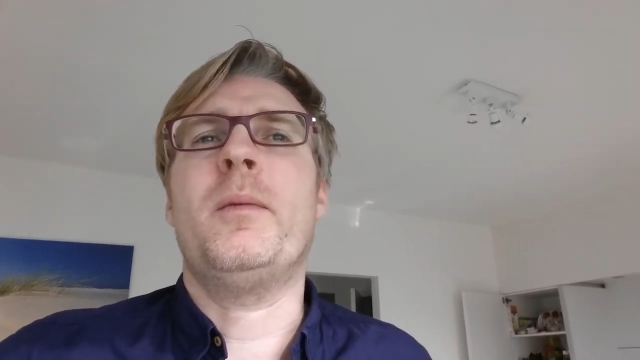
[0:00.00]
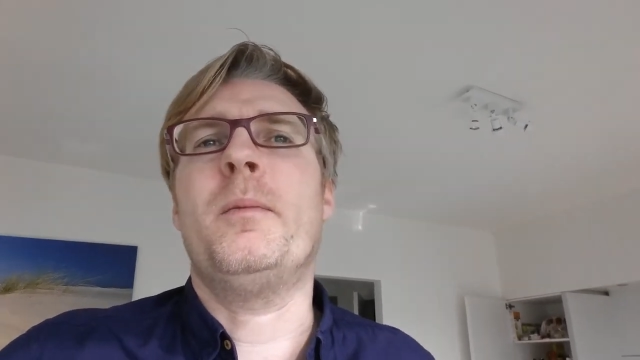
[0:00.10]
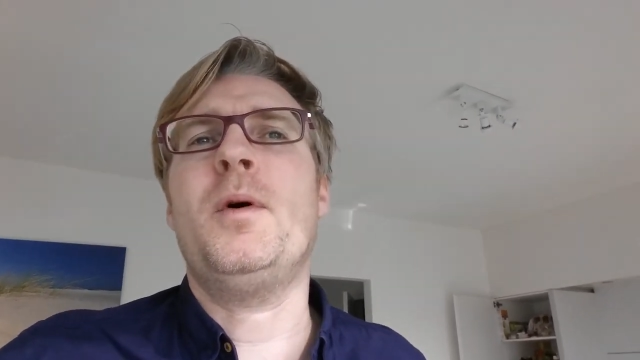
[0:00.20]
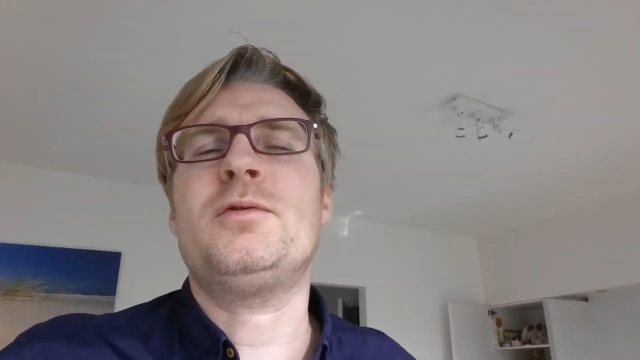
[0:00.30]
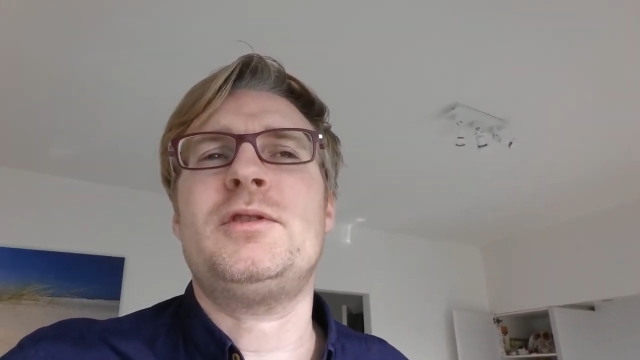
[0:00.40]

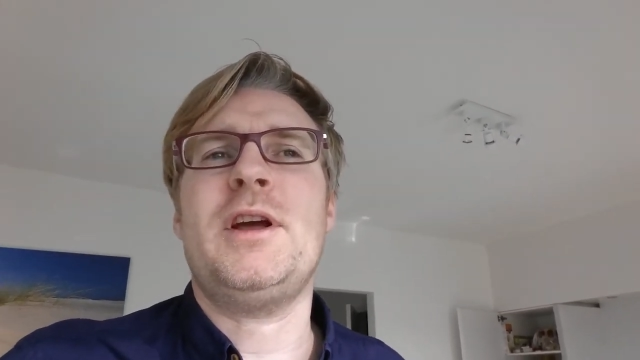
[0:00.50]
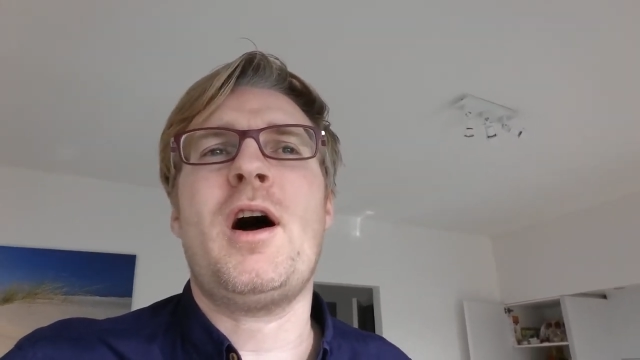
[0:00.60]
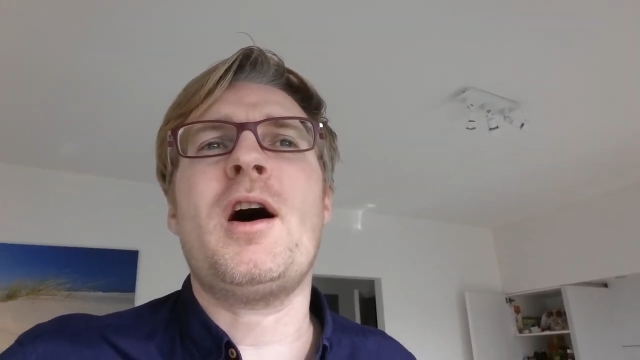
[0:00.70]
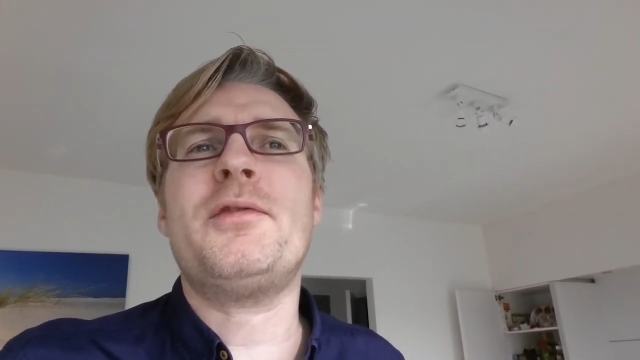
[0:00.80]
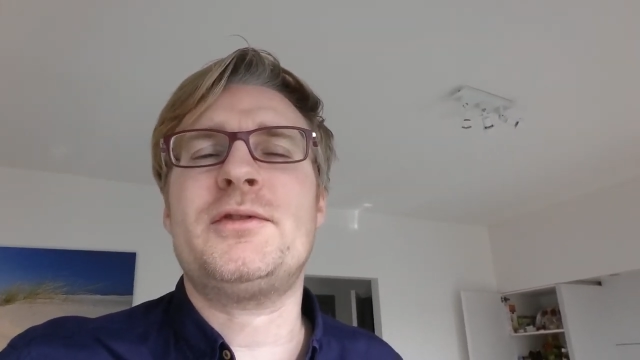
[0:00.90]
mostly
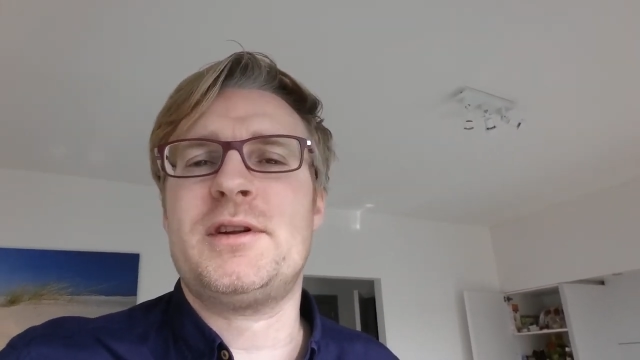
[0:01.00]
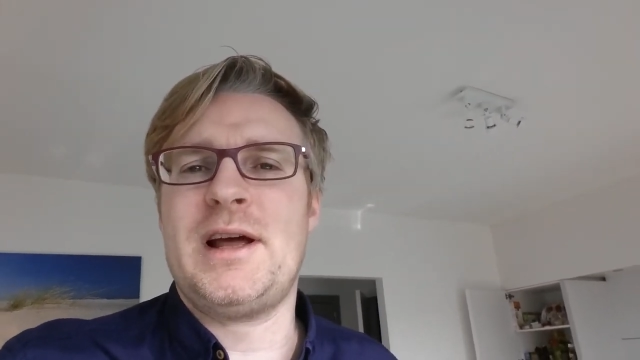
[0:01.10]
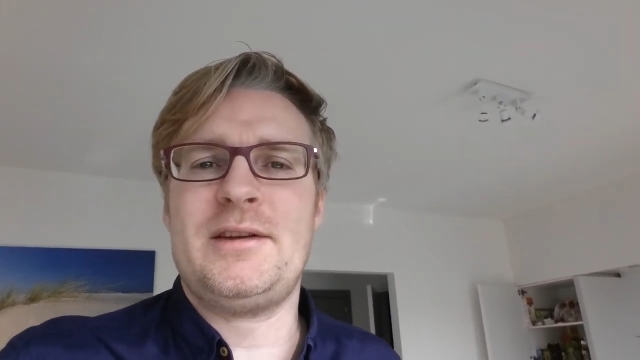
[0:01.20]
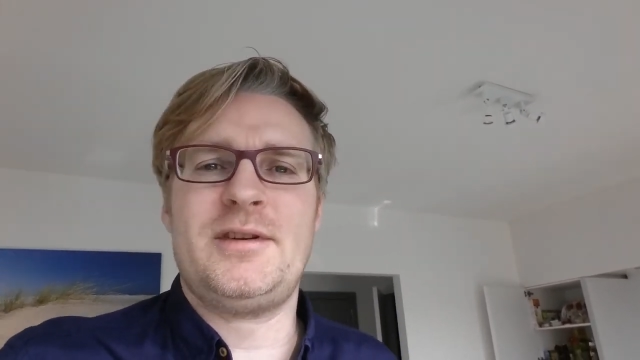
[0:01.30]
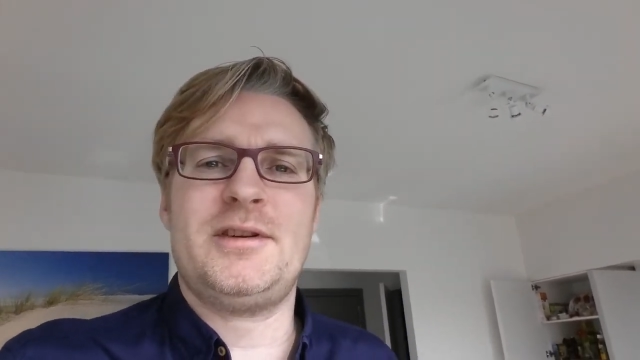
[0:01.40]
after
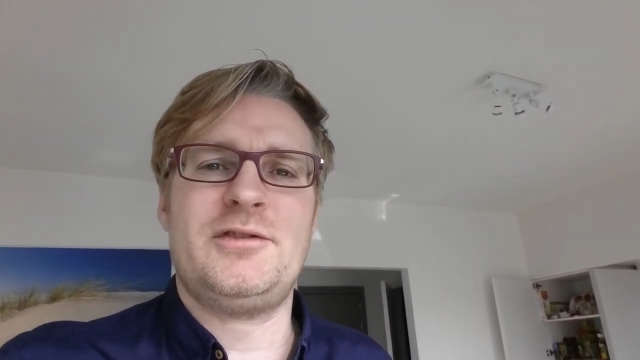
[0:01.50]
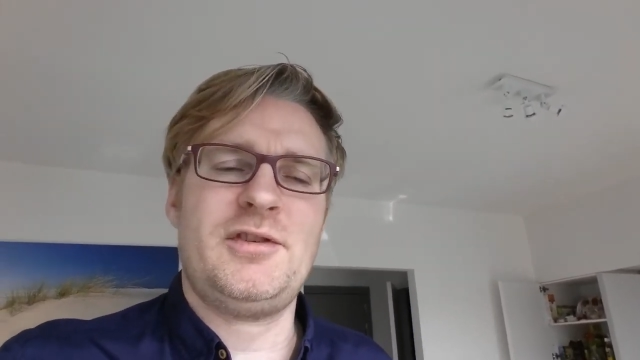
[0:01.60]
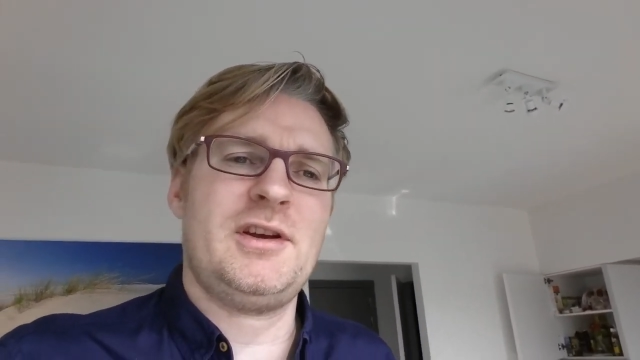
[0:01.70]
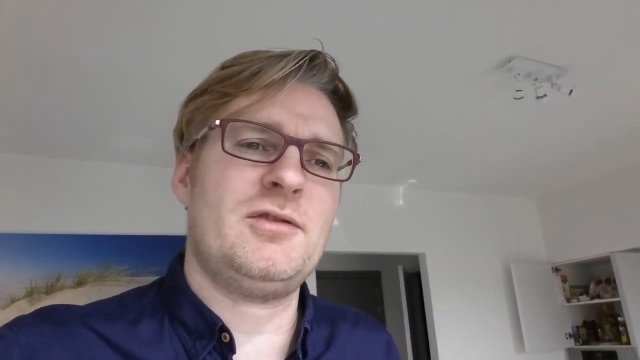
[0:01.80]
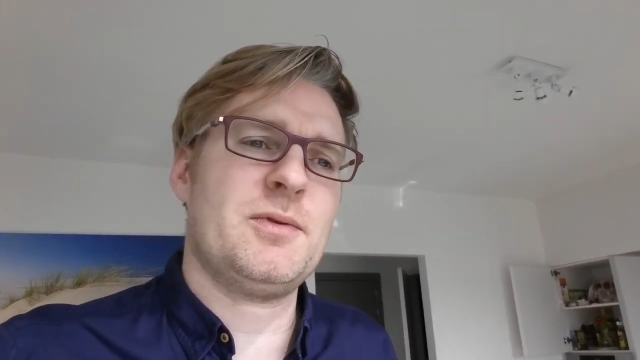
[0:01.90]
the asset
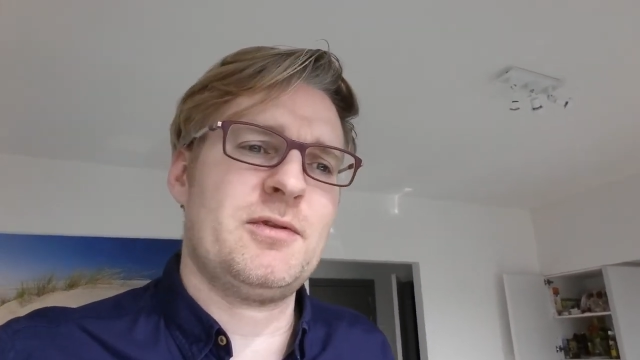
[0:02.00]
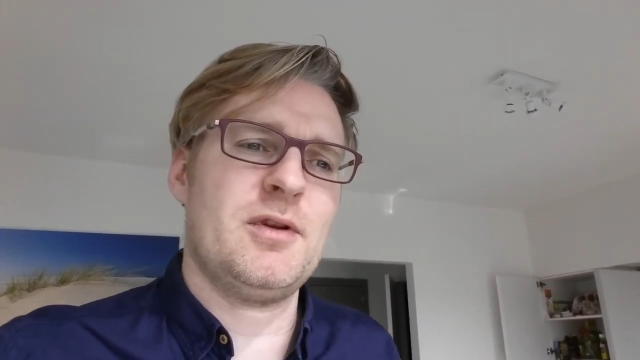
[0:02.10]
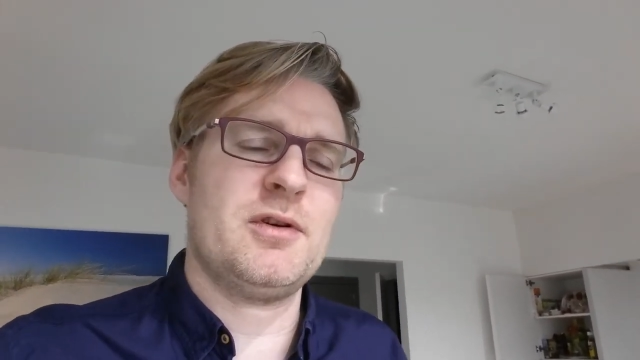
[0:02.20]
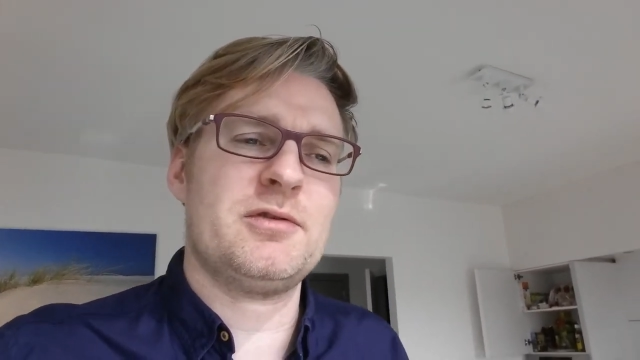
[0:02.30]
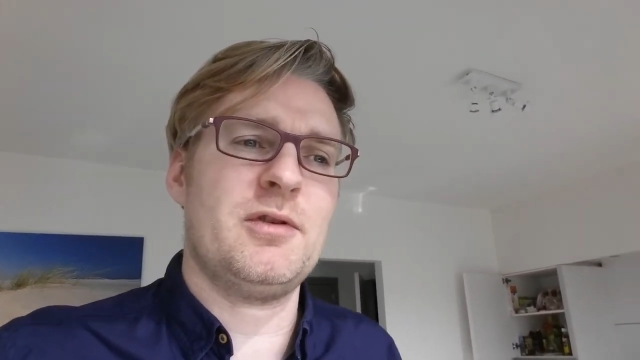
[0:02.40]
exchange was
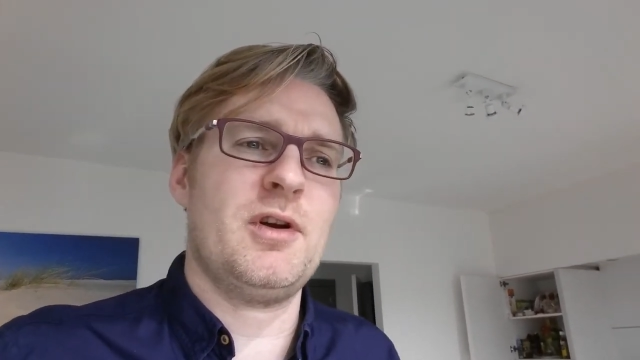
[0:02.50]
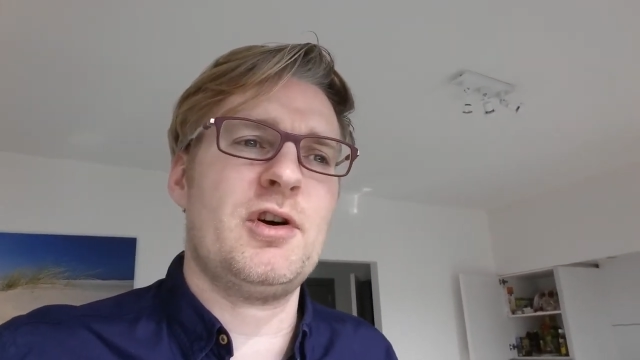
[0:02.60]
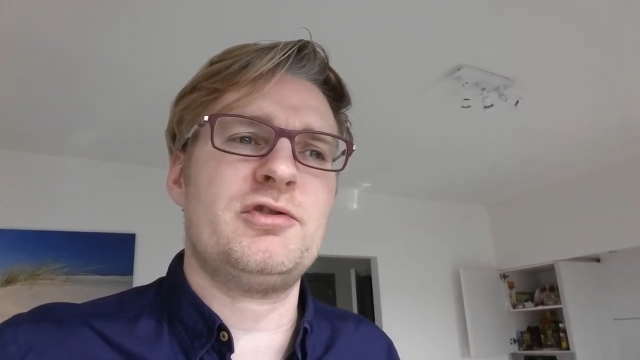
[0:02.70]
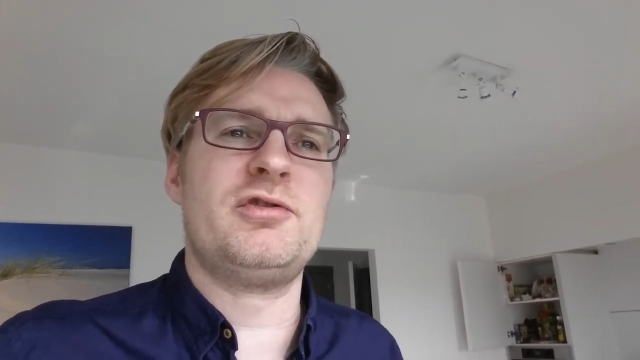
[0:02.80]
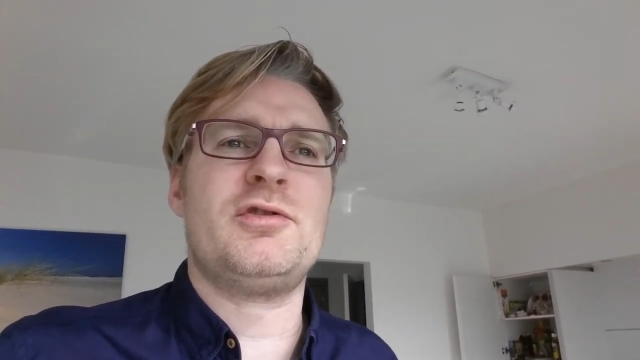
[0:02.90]

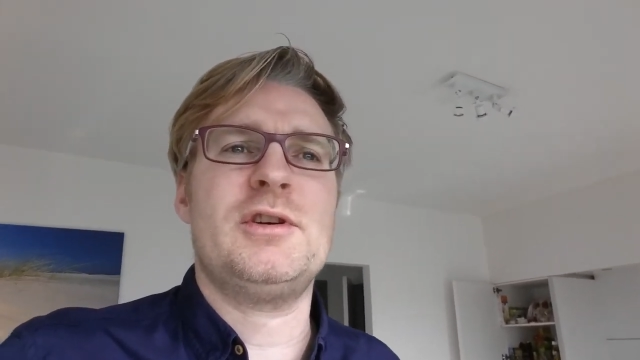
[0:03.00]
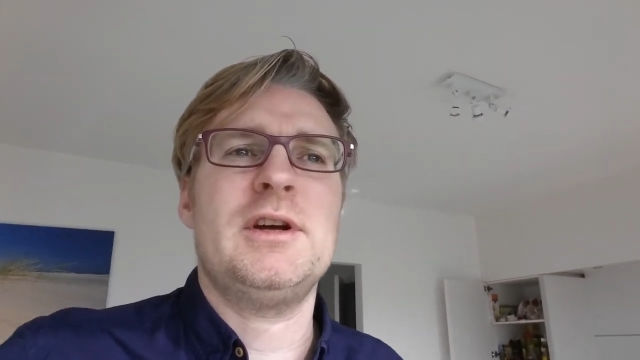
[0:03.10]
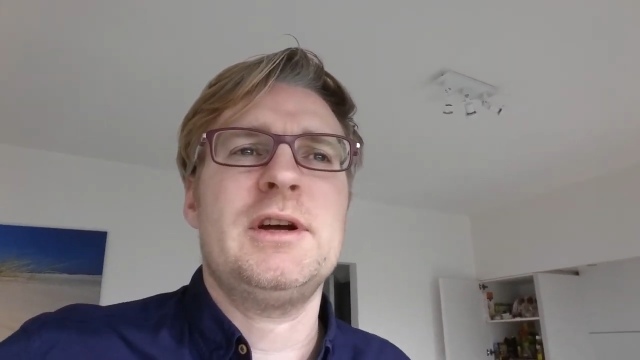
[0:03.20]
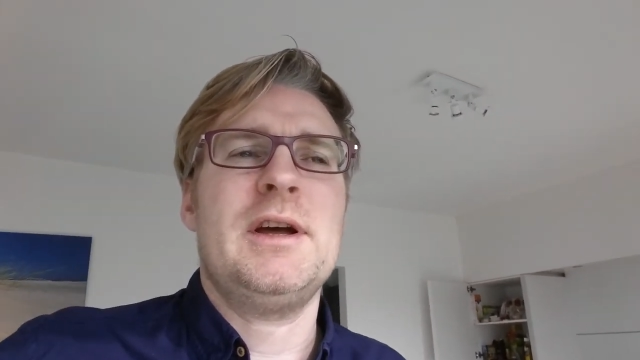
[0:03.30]
launched.